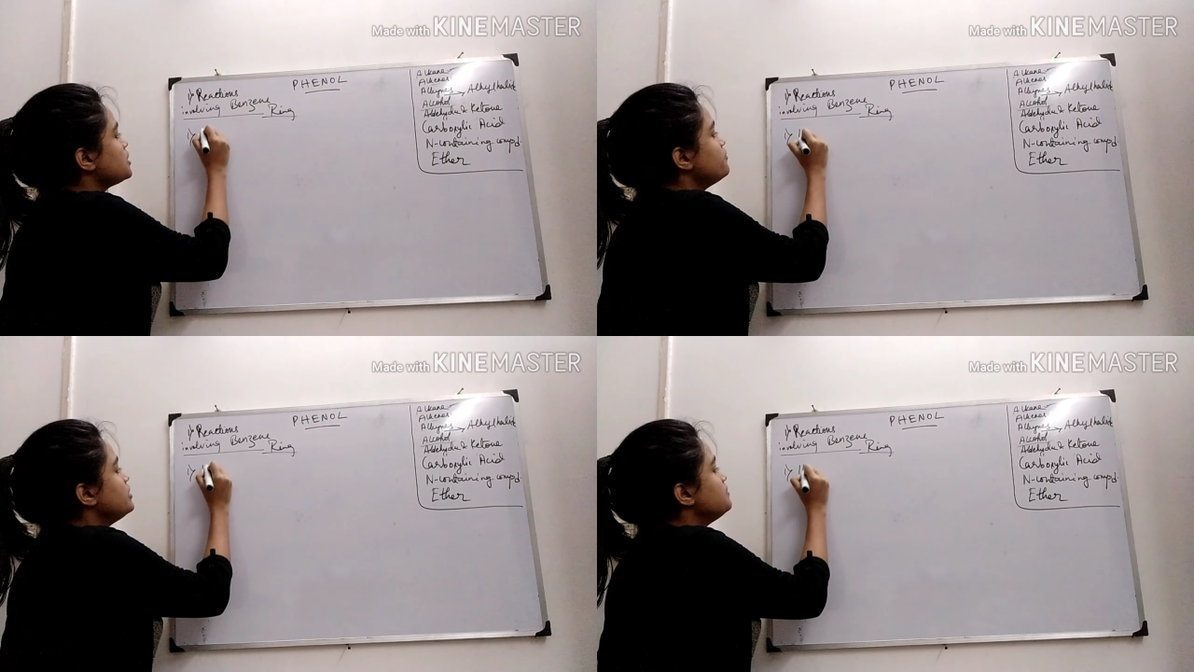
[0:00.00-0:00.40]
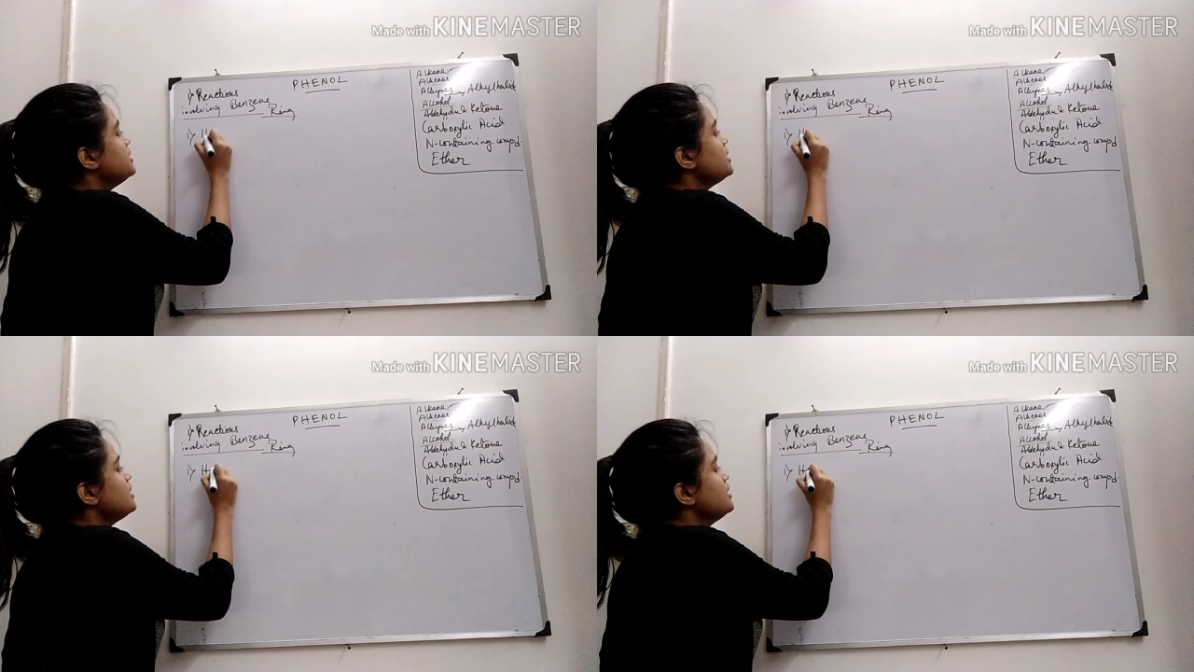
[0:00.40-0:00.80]
one will
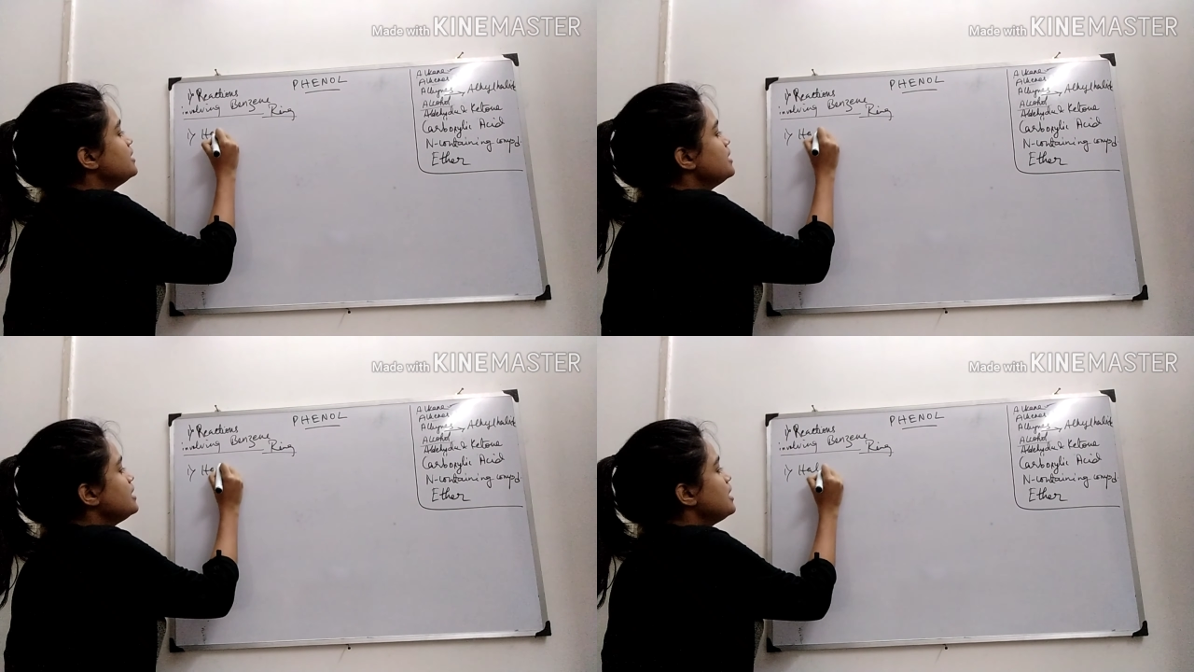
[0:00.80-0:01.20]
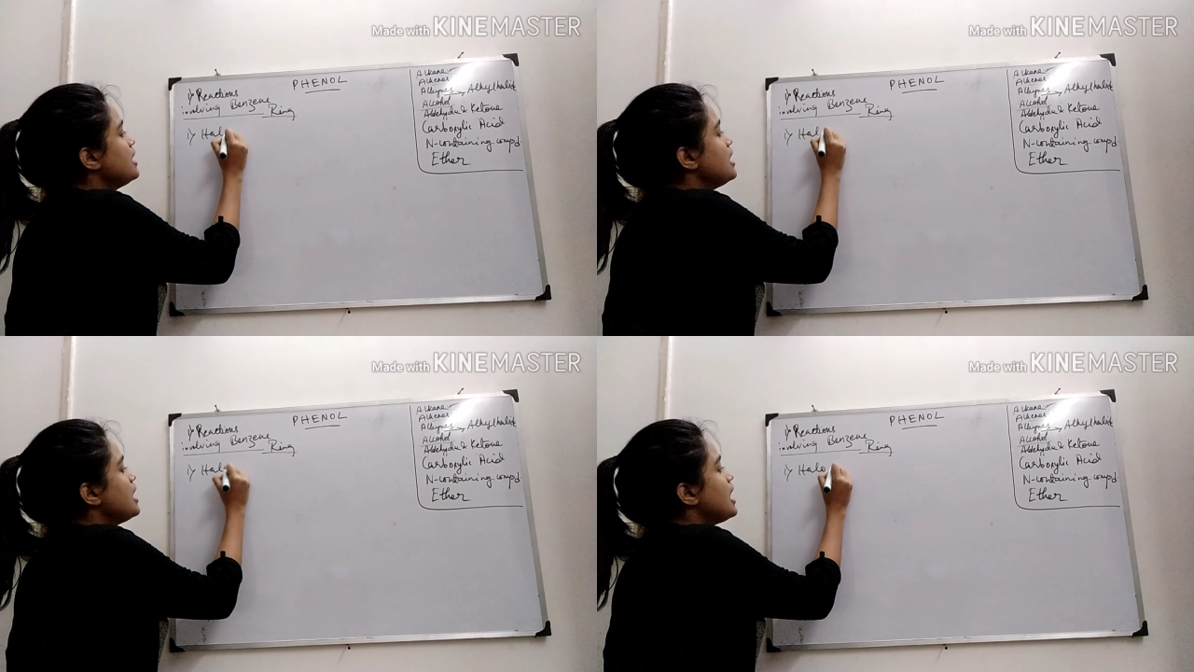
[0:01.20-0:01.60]
be
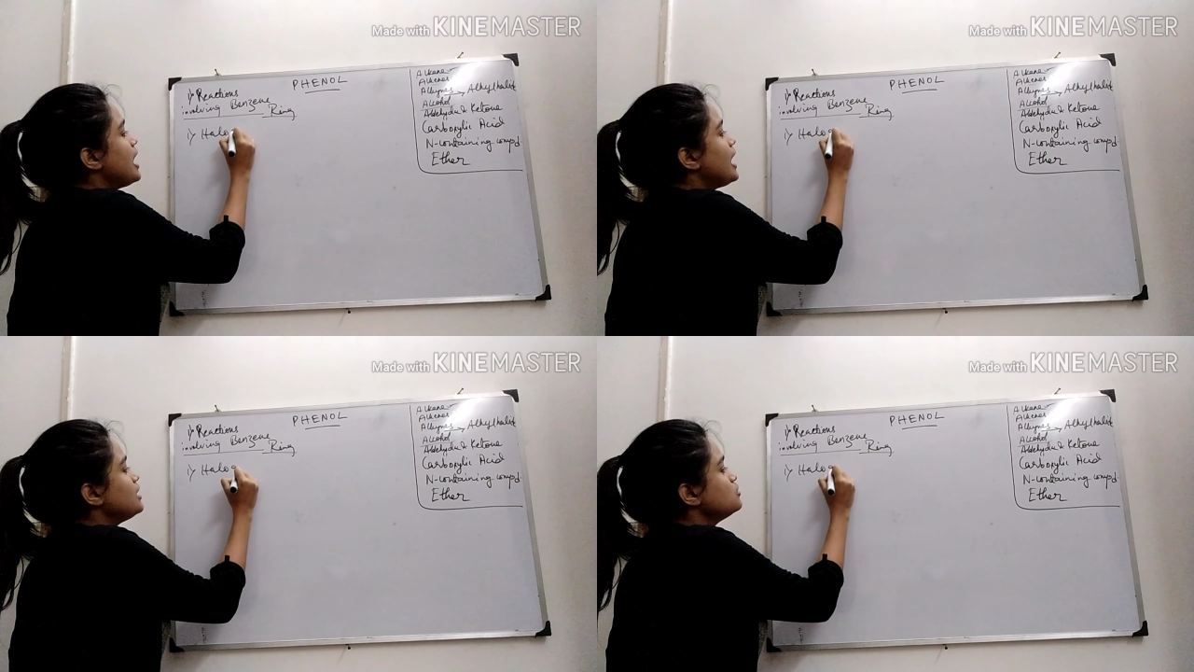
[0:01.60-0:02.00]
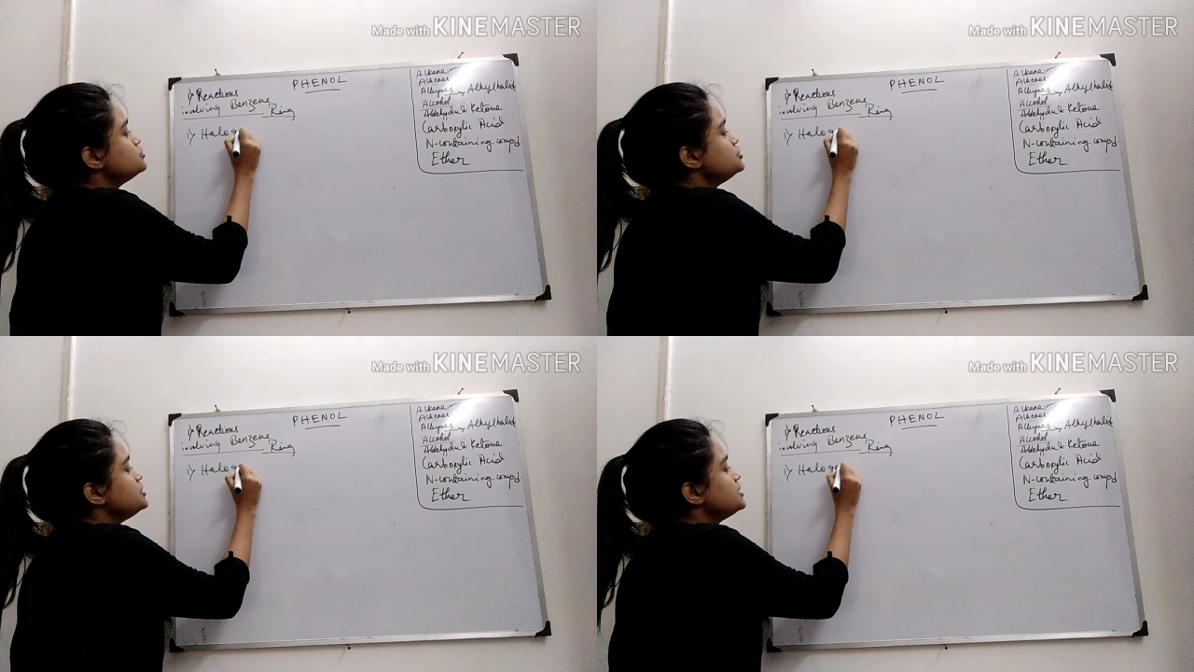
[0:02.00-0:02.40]

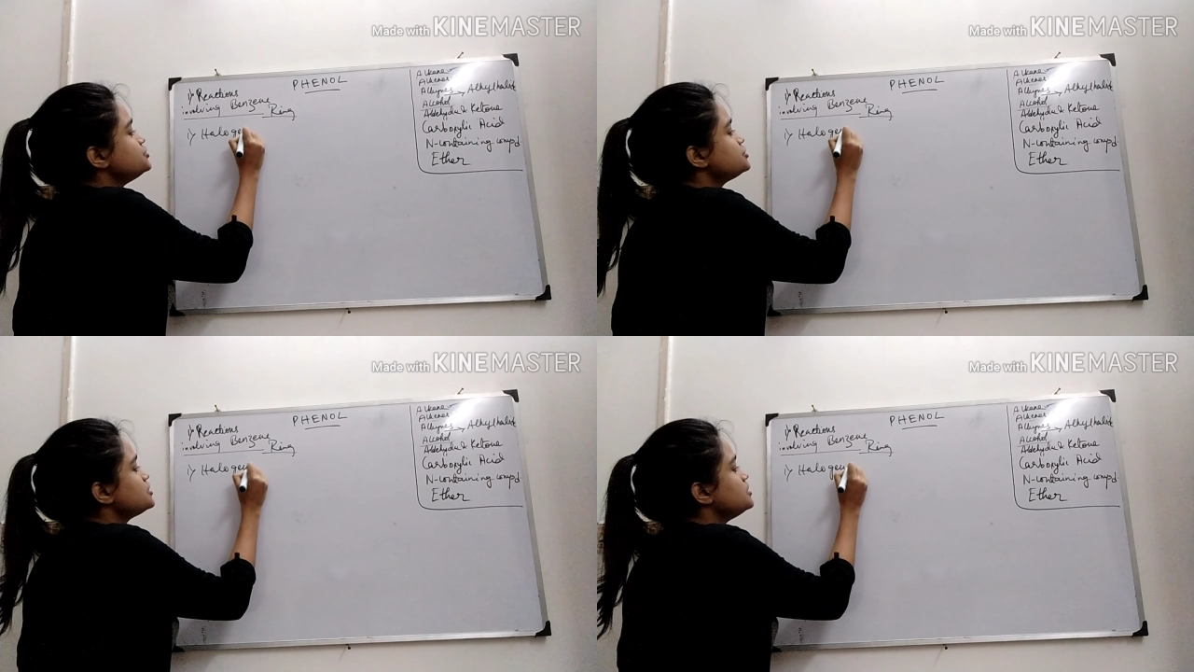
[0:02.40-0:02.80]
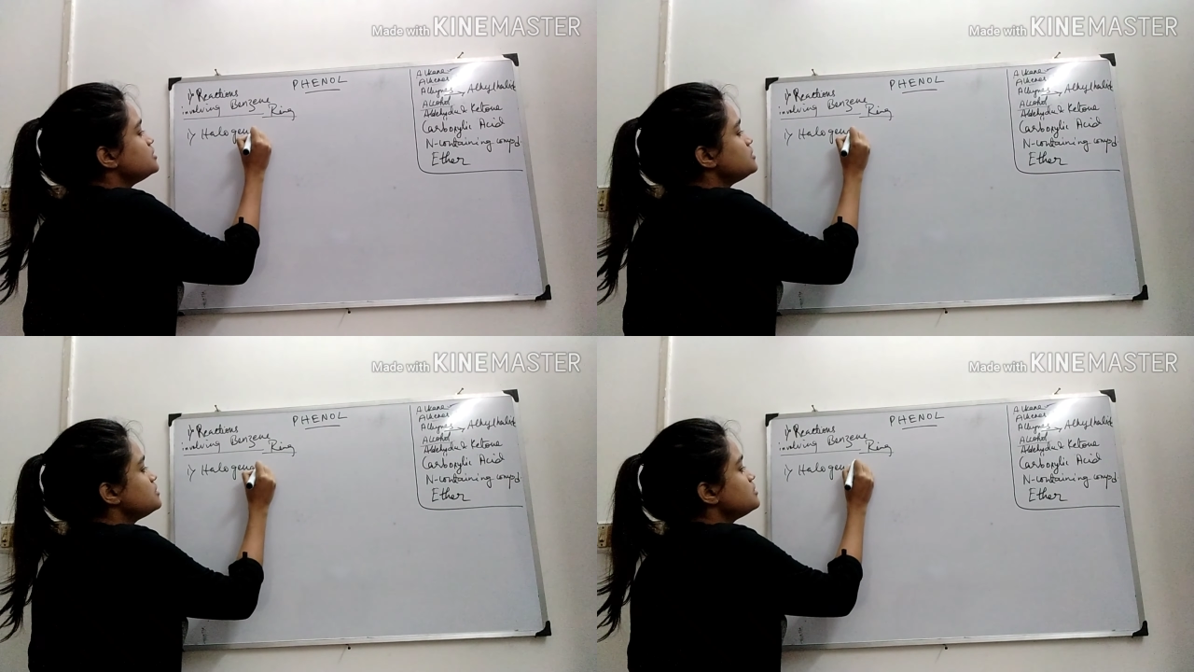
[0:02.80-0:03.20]
halogenation,